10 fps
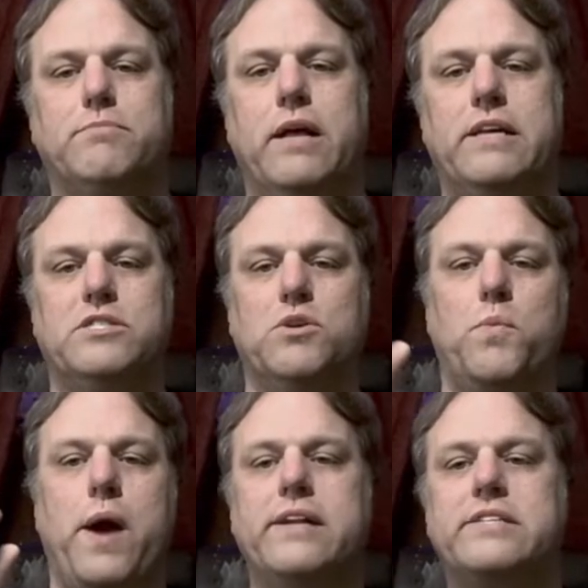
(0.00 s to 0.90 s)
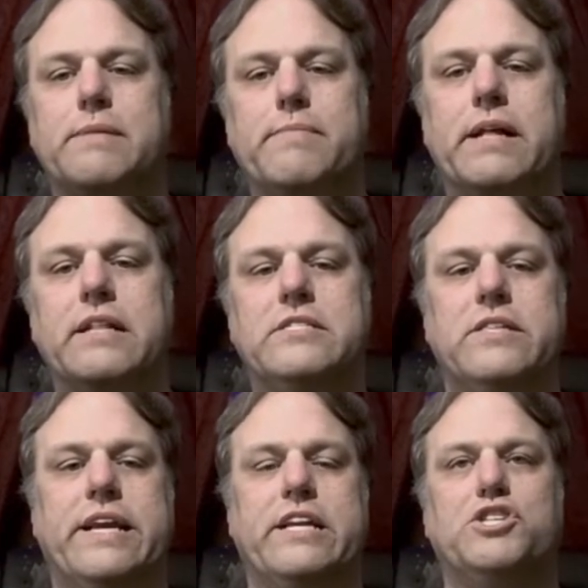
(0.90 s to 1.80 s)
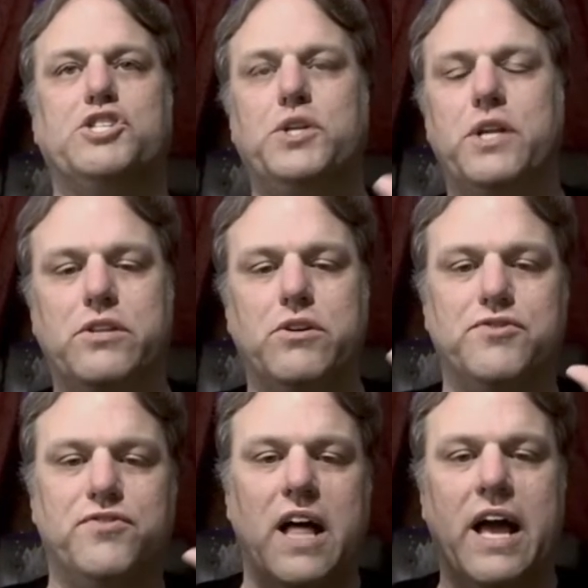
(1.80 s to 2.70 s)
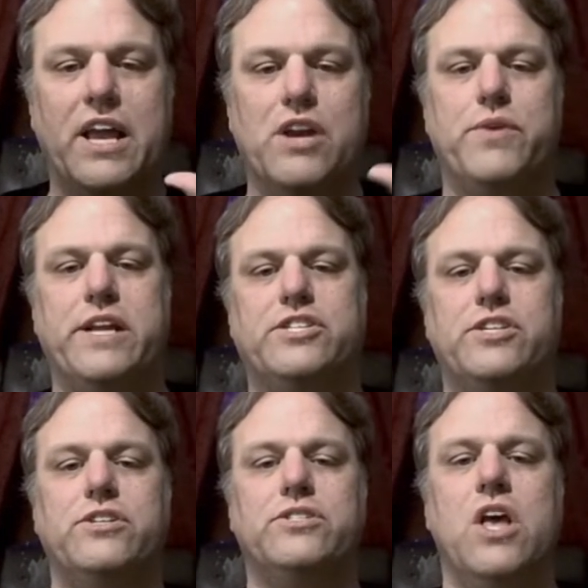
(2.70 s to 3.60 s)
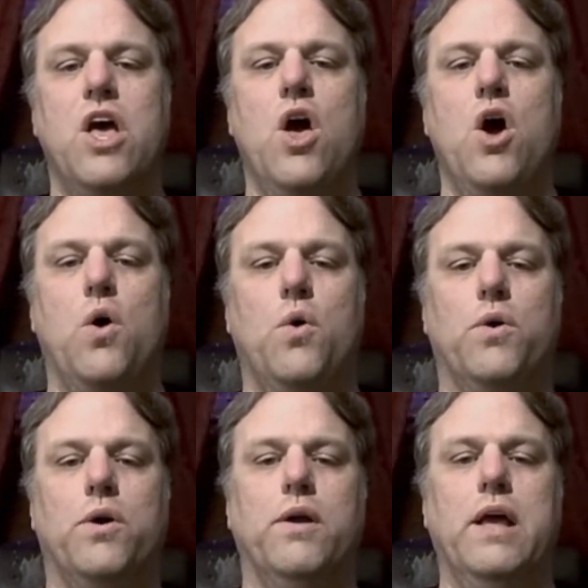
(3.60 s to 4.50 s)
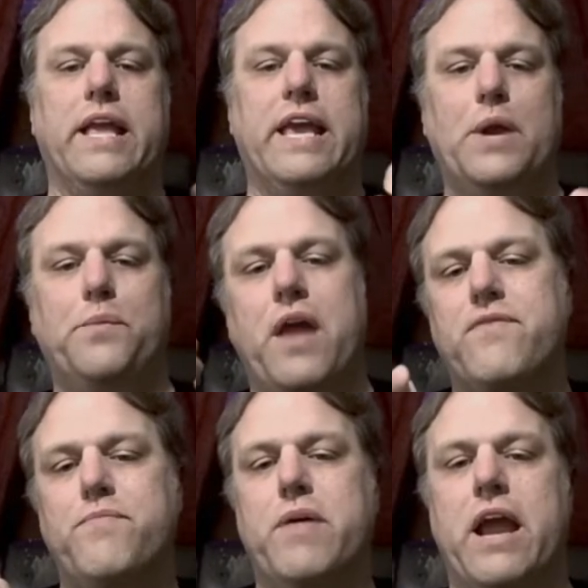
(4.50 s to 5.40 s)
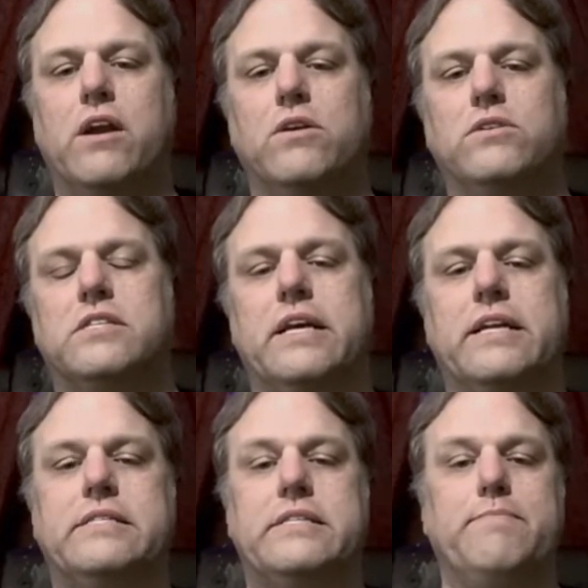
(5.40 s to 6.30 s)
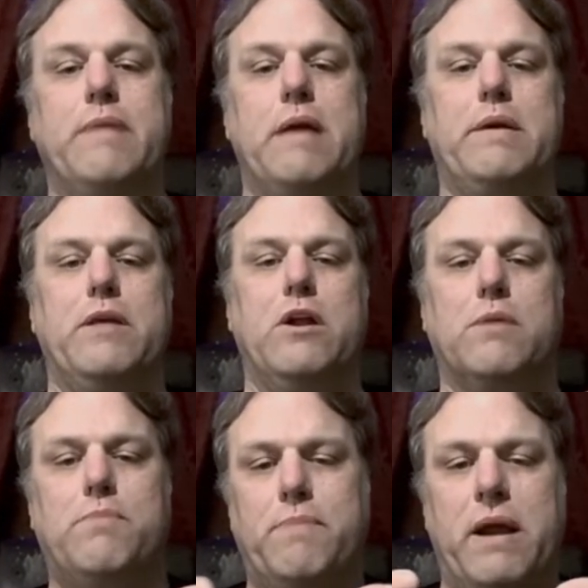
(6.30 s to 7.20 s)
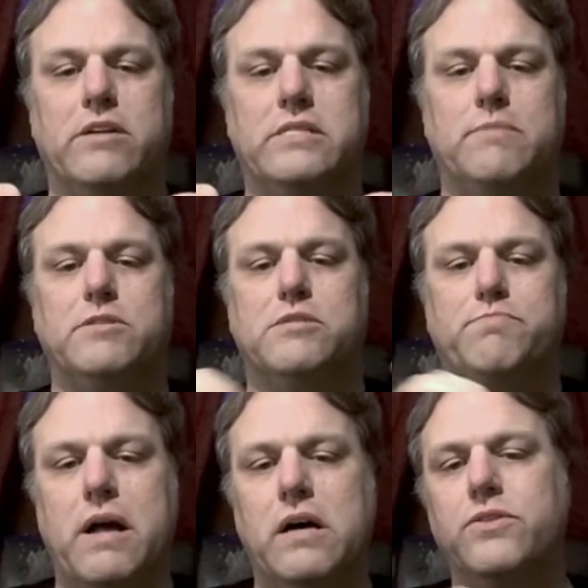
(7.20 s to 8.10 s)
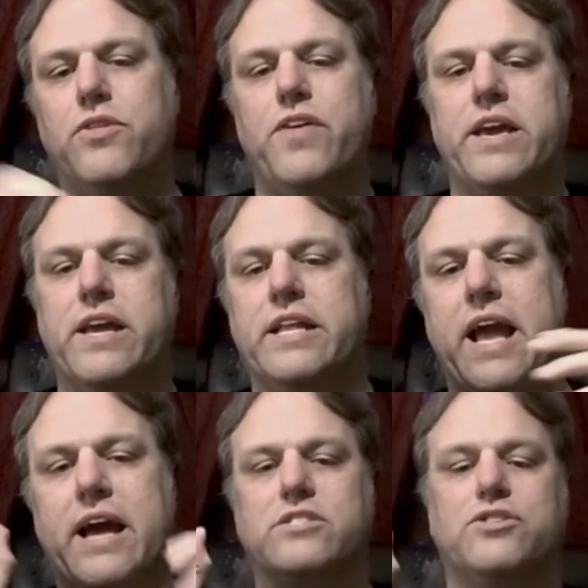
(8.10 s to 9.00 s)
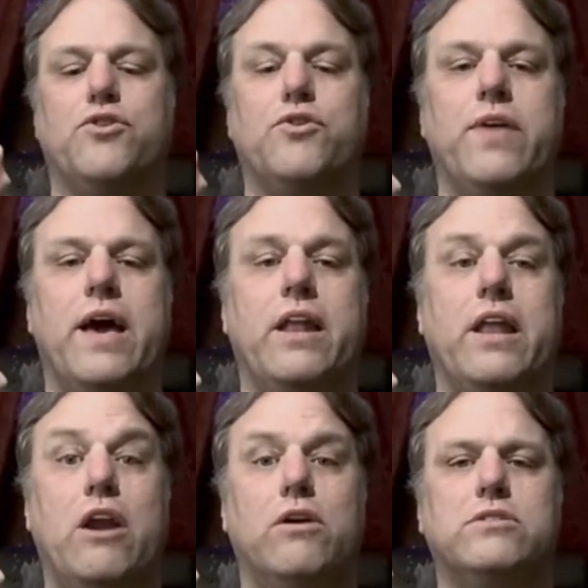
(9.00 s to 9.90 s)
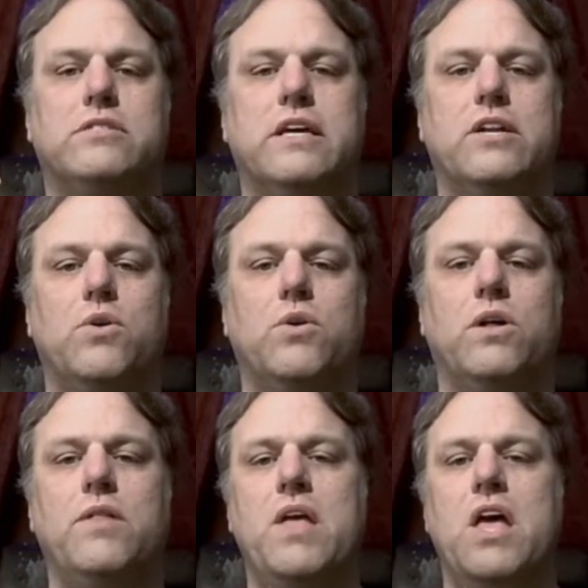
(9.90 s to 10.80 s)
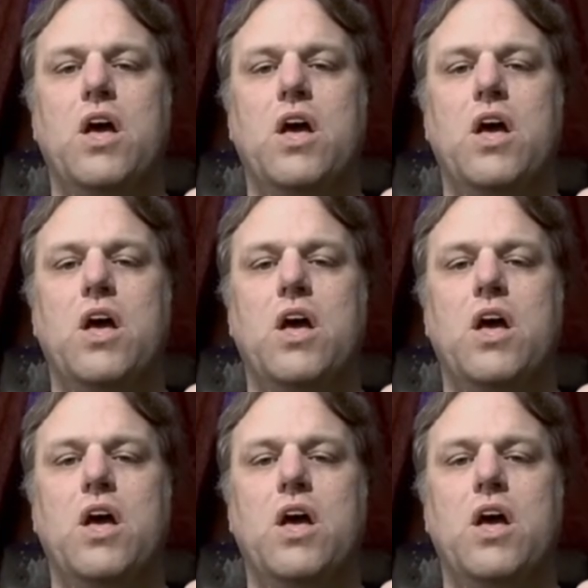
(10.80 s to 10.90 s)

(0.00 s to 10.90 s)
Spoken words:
a place to wedge them in so they can shoot at those flying creatures, or get away from the arrow slits and maybe, you know, prepare some spell that they can cast through that arrow slit hole.